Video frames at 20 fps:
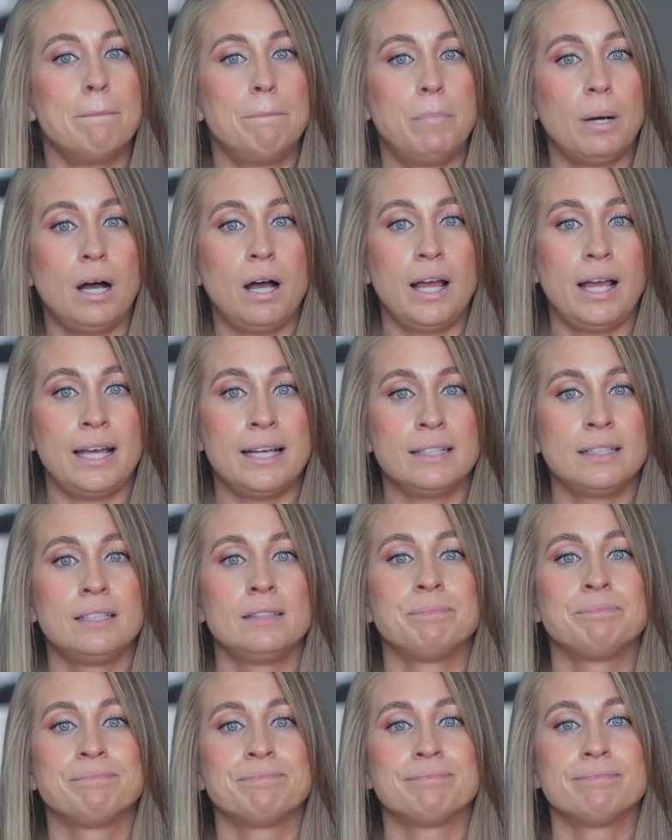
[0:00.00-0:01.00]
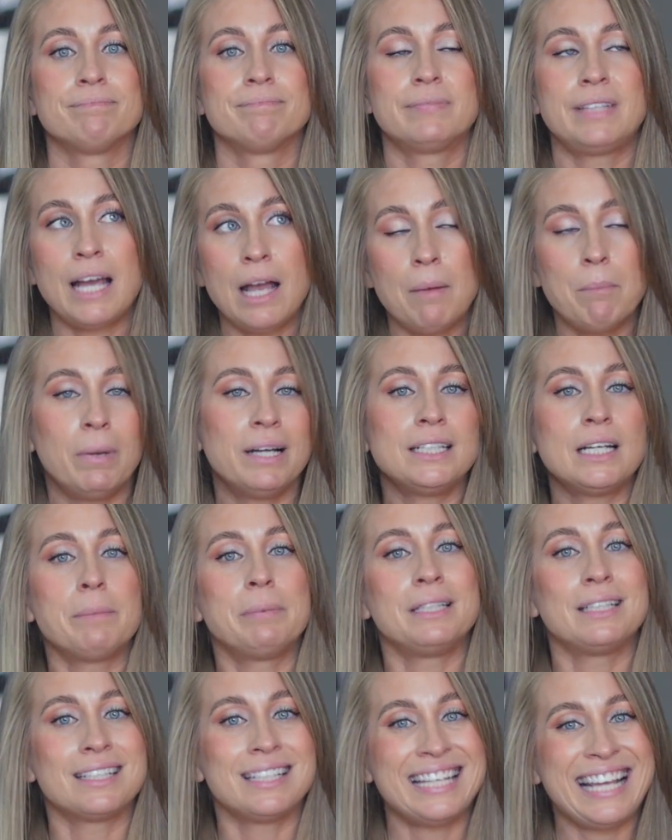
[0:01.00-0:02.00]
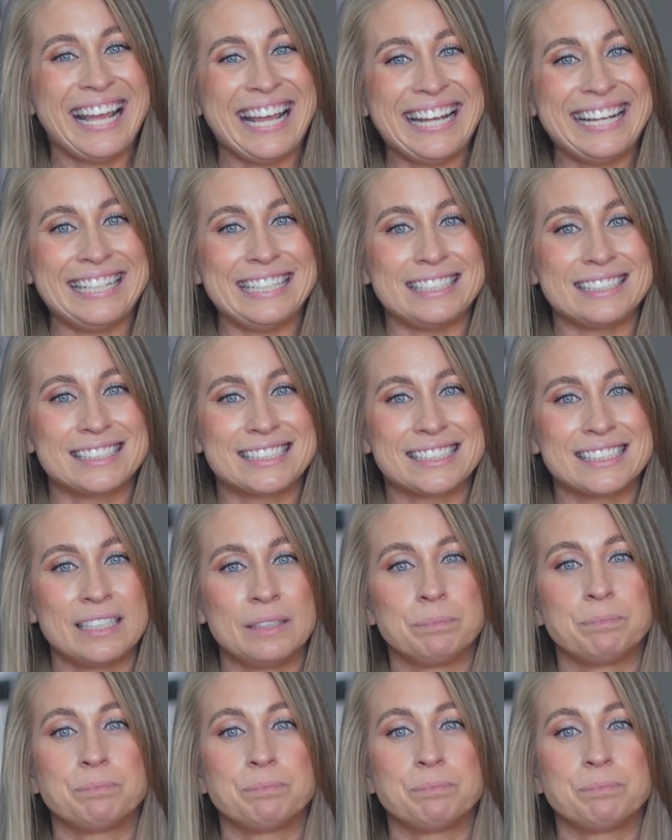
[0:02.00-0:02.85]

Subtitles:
But that might not be the case